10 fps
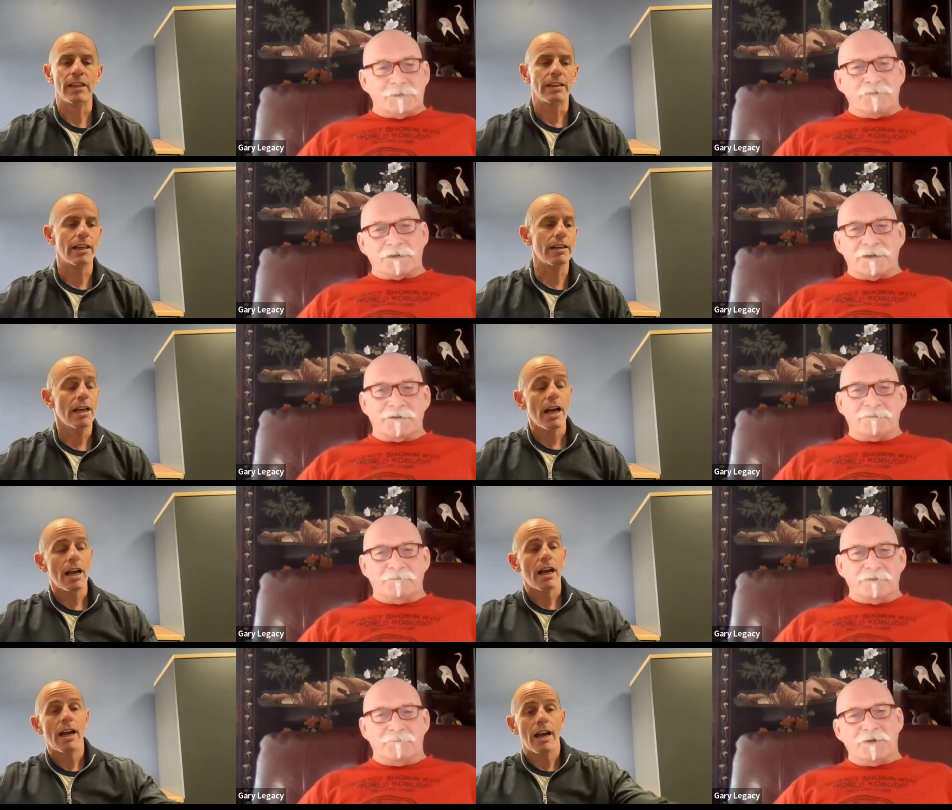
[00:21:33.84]
Speaker 1: A yeah. bit like
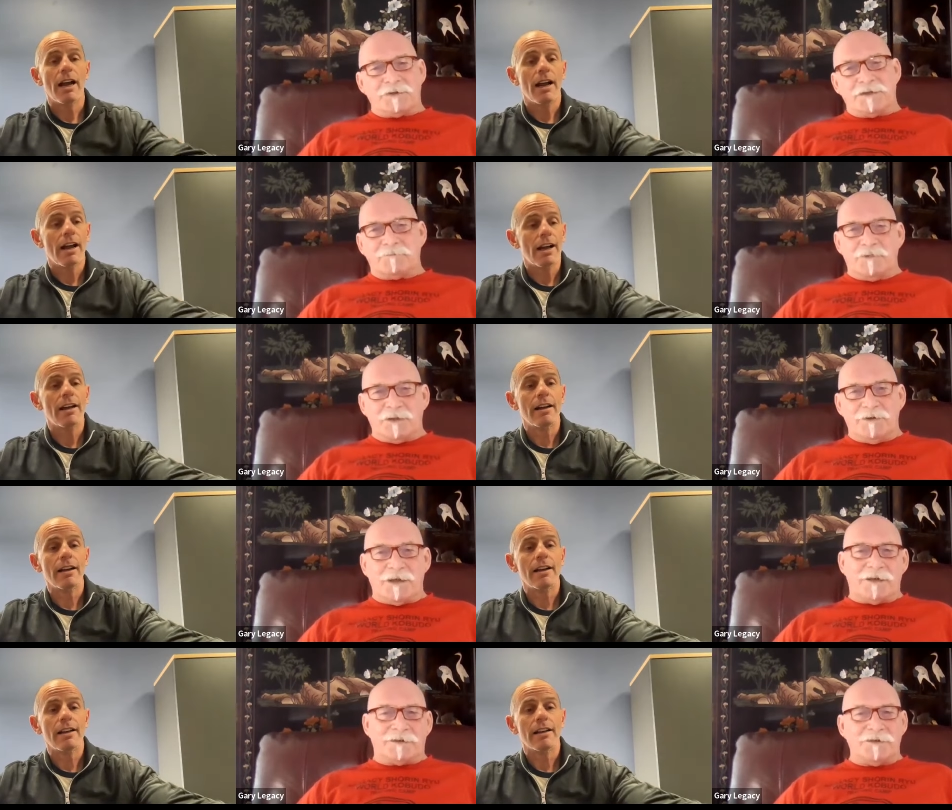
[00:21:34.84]
a bit like
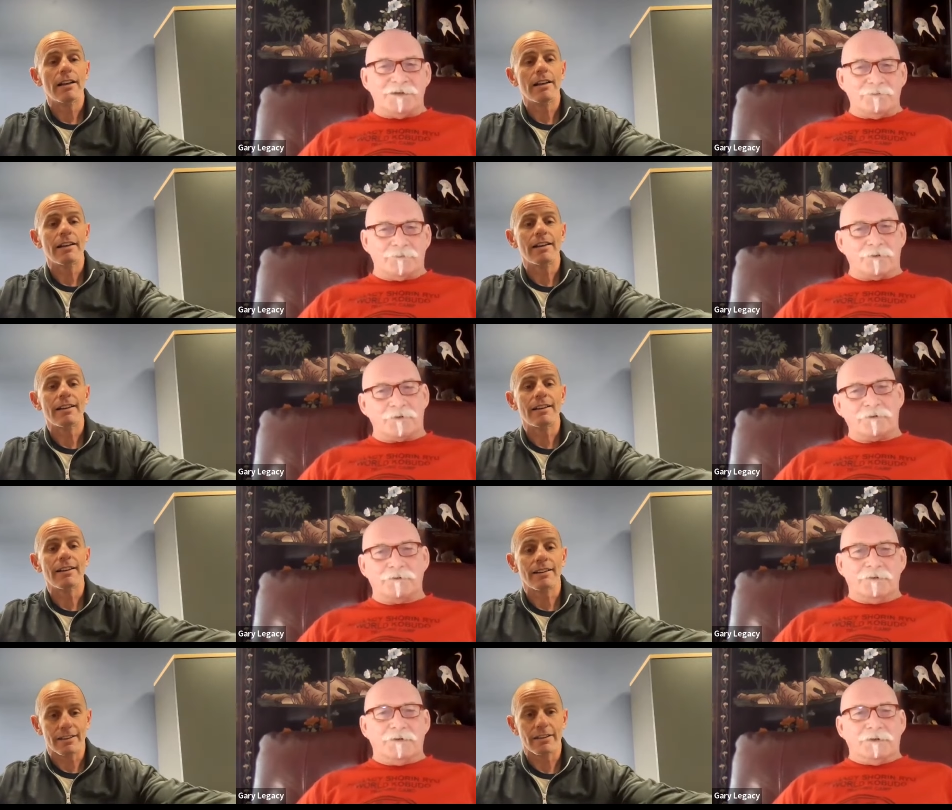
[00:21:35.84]
maybe Ali
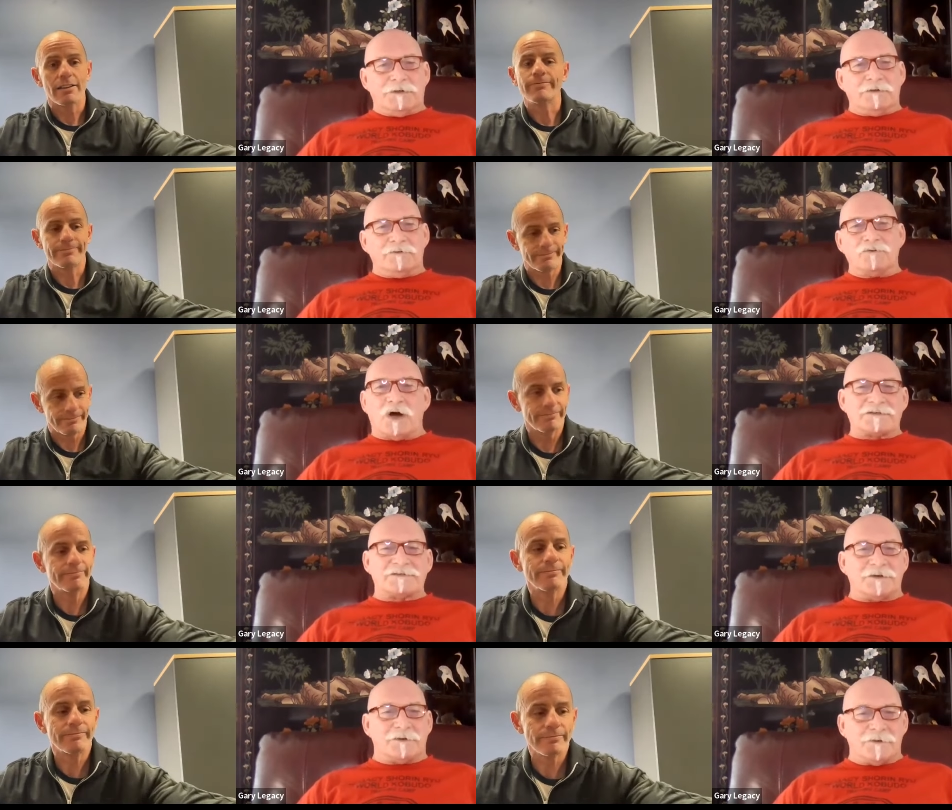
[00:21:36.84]
or rock uh,
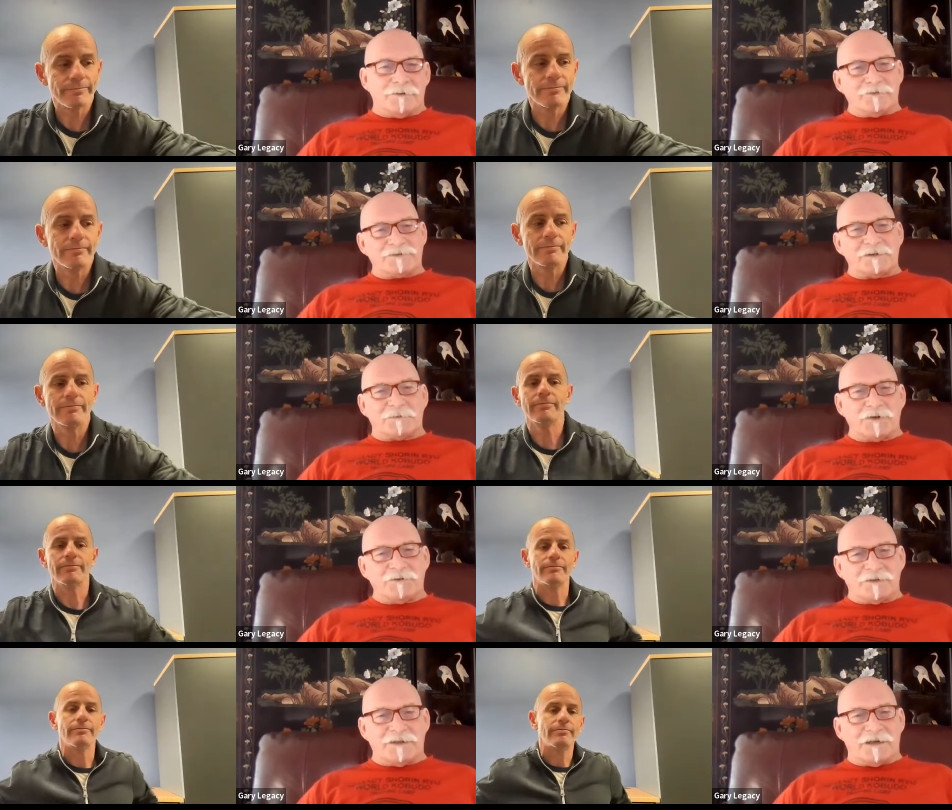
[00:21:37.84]
Rockstar or
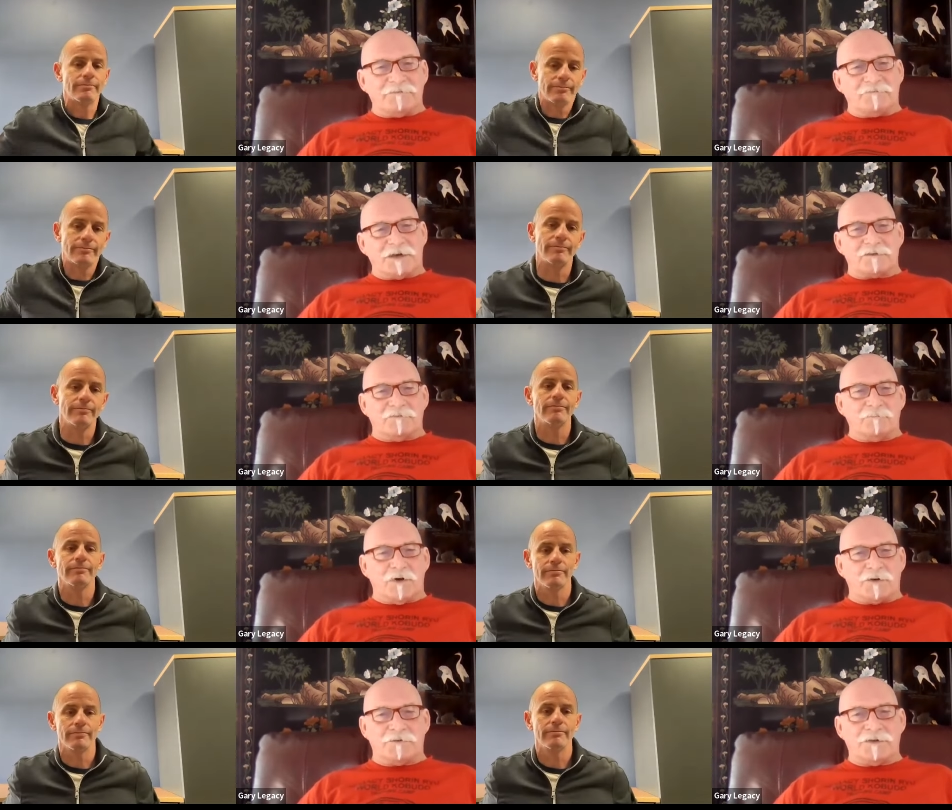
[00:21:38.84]
something to that effect
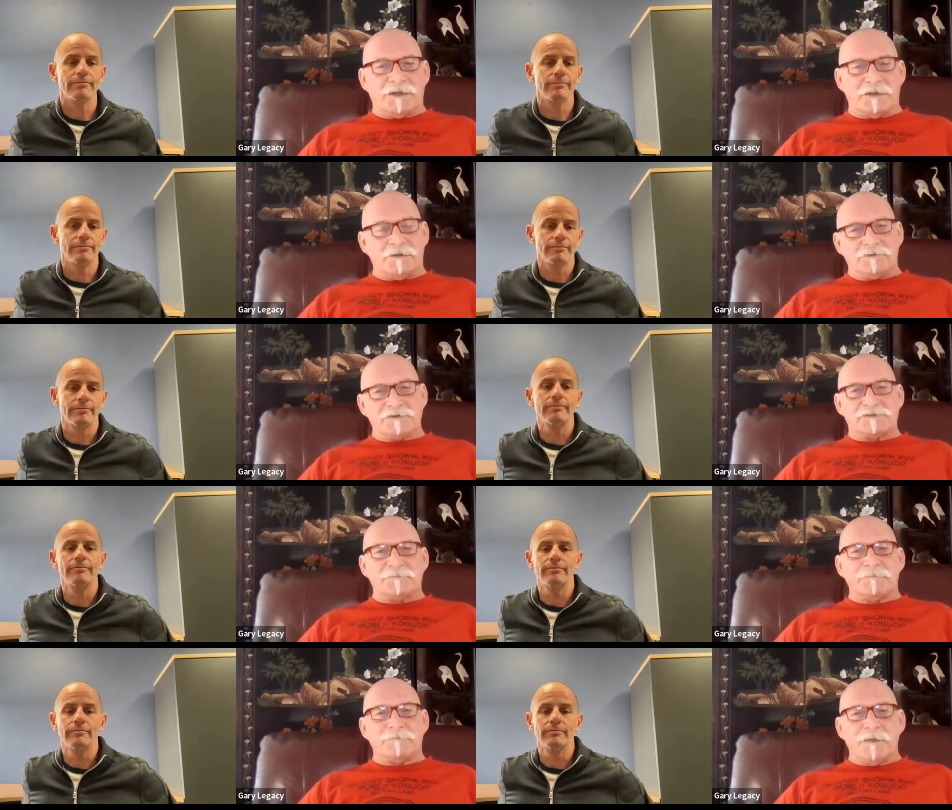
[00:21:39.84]
in modern day. He
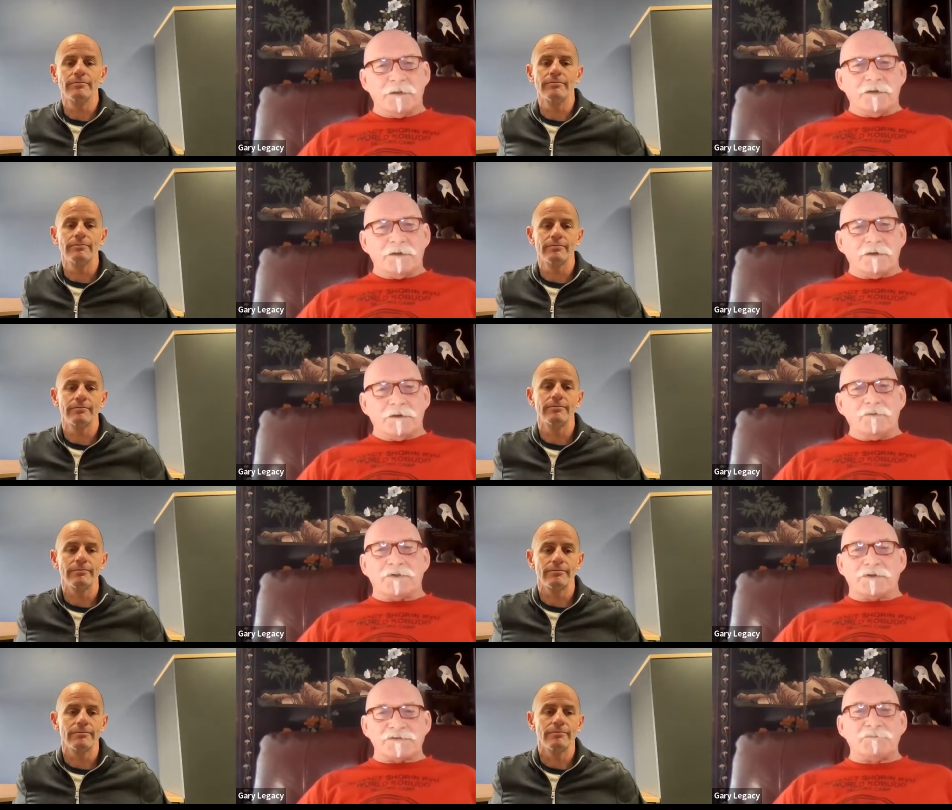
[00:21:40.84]
was
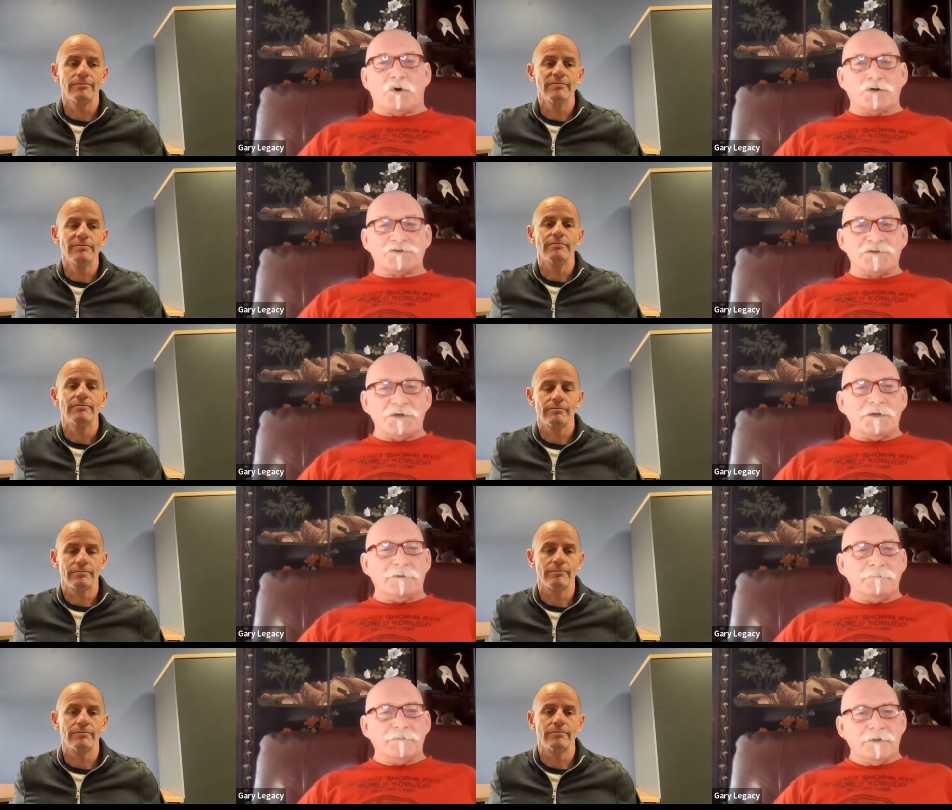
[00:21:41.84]
with a small
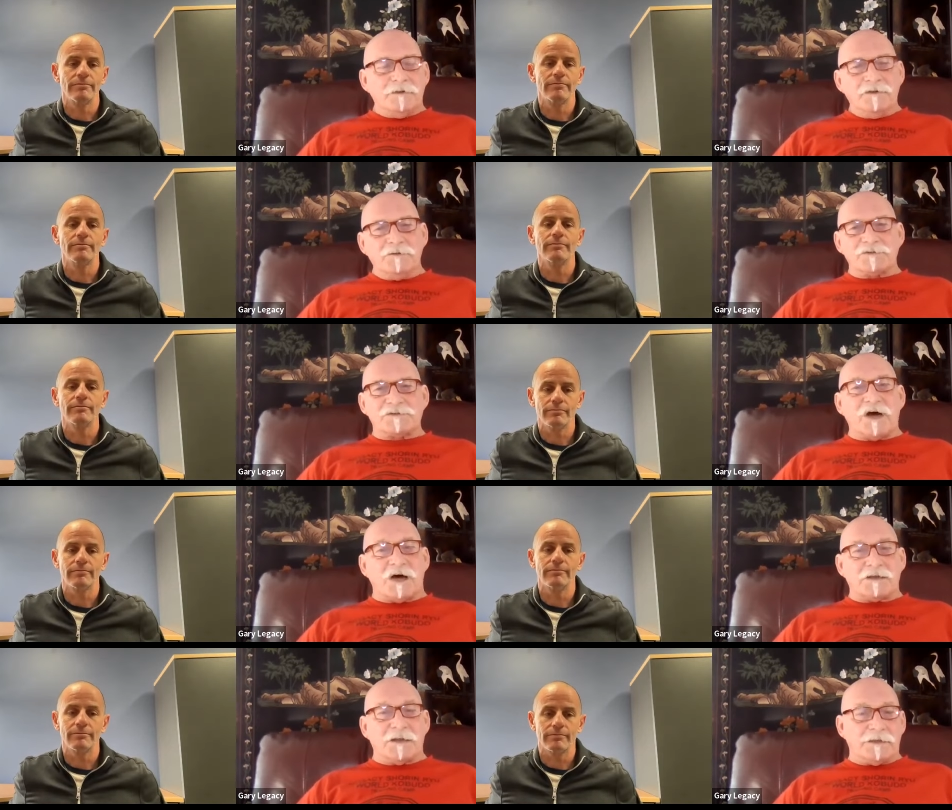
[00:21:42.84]
G. He was
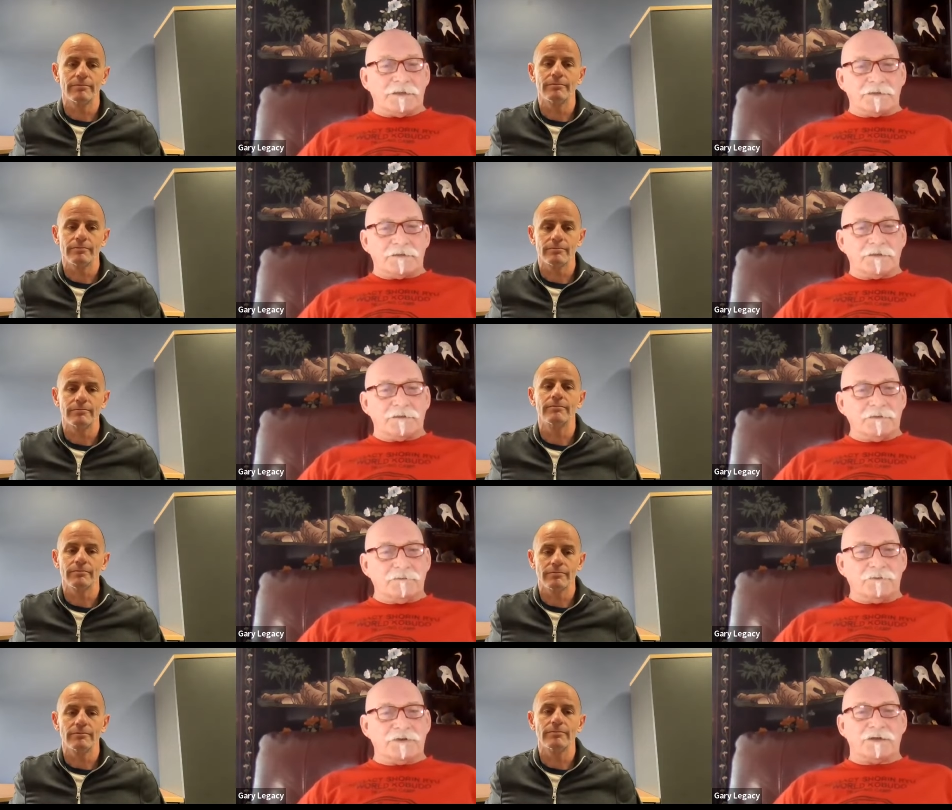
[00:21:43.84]
godlike.
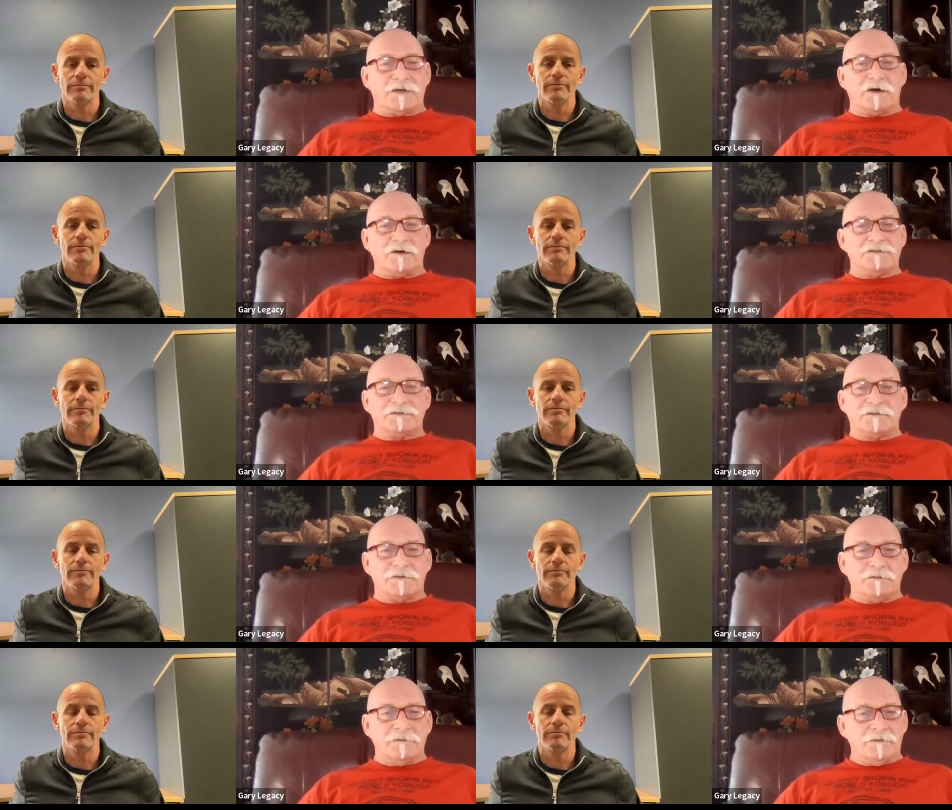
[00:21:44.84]
When the guards,